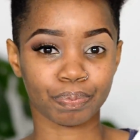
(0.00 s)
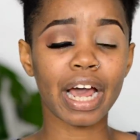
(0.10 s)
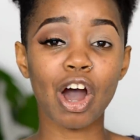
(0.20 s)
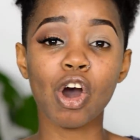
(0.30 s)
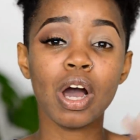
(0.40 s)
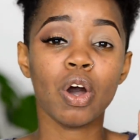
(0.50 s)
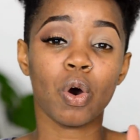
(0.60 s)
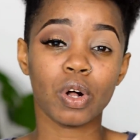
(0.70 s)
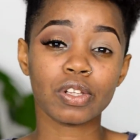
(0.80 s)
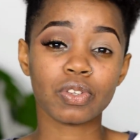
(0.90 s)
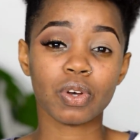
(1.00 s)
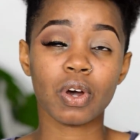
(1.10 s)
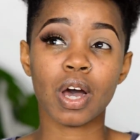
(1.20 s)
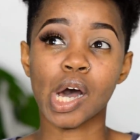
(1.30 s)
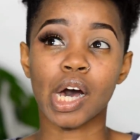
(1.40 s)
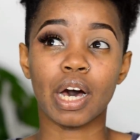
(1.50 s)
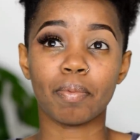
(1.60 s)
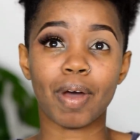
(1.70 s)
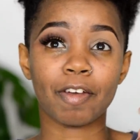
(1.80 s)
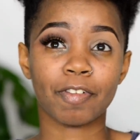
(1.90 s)
Now also
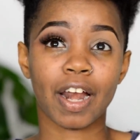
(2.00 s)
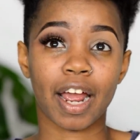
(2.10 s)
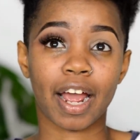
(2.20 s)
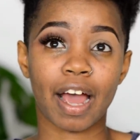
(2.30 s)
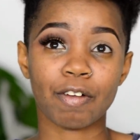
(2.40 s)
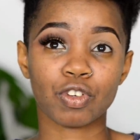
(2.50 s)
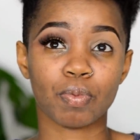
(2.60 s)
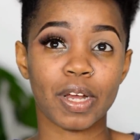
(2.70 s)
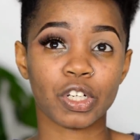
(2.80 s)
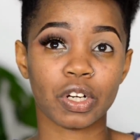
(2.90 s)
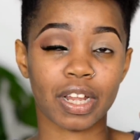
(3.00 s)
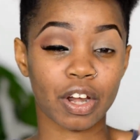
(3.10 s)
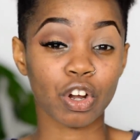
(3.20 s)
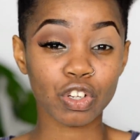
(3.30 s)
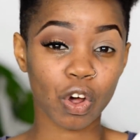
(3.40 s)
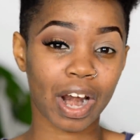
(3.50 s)
I feel like I have to mention that not all